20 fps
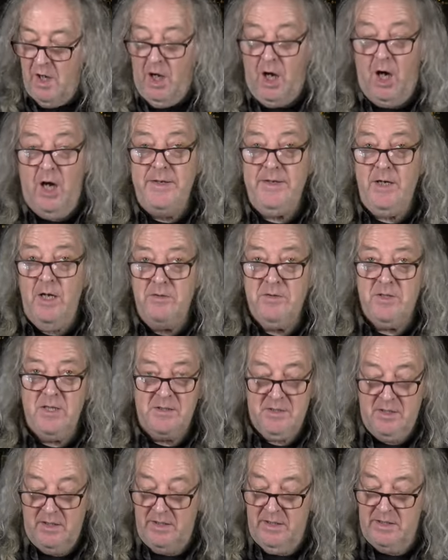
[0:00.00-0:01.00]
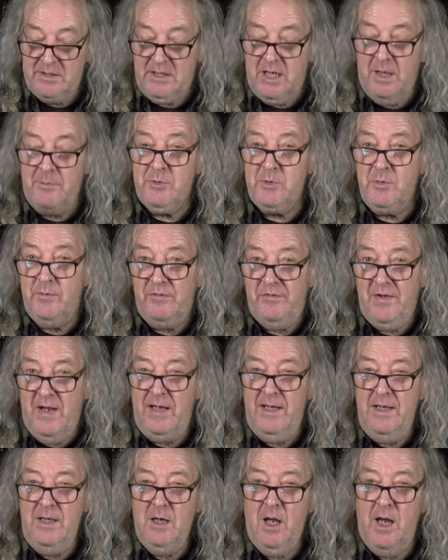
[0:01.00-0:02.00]
I noticed that this comes with
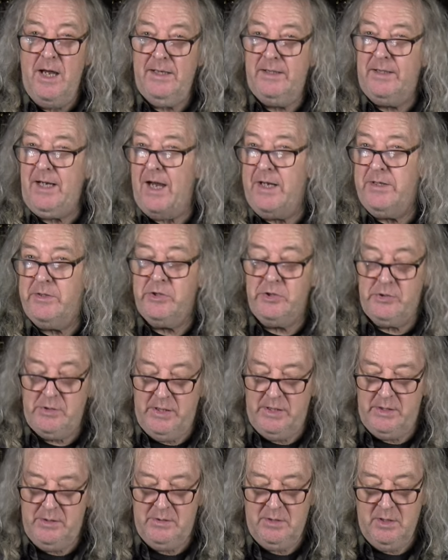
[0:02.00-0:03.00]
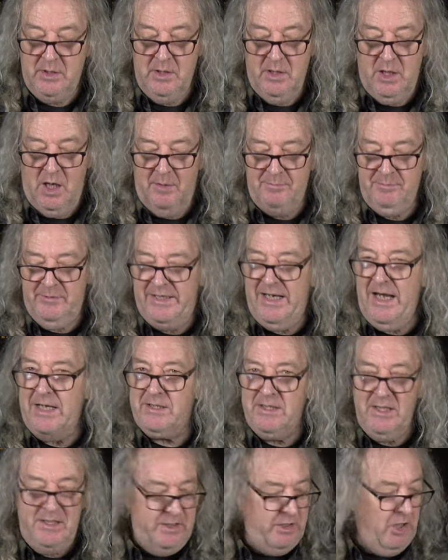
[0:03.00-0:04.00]
fairly light gauge strings. I'm
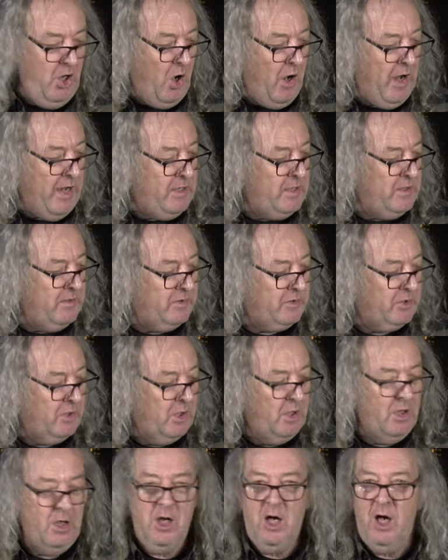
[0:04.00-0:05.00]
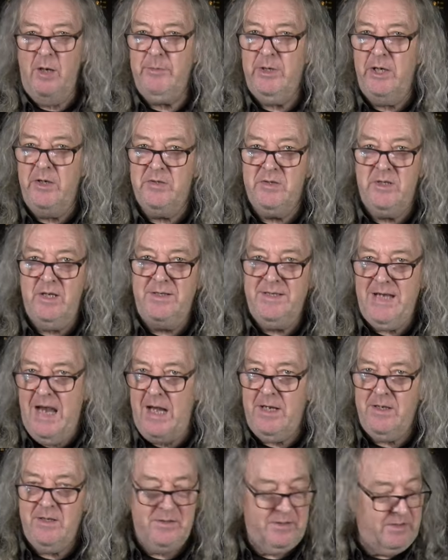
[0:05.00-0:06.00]
guessing nines. I'm used to
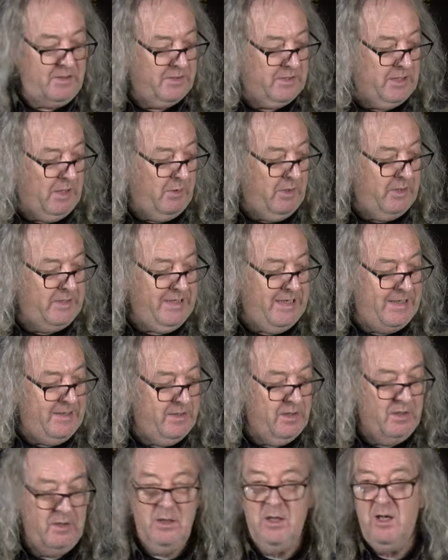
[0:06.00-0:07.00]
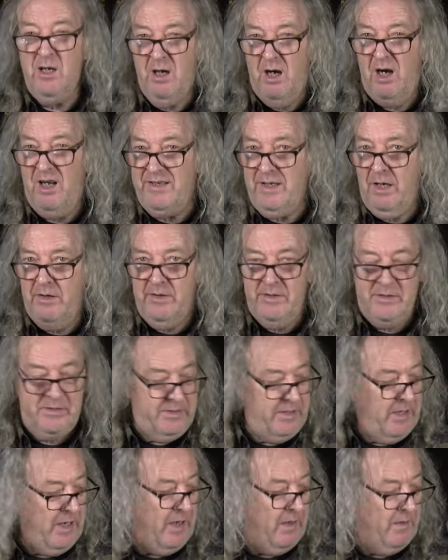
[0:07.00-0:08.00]
tens, so I did, I
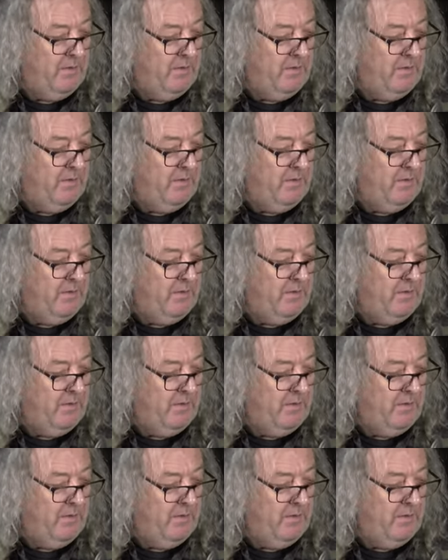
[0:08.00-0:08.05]
noticed it.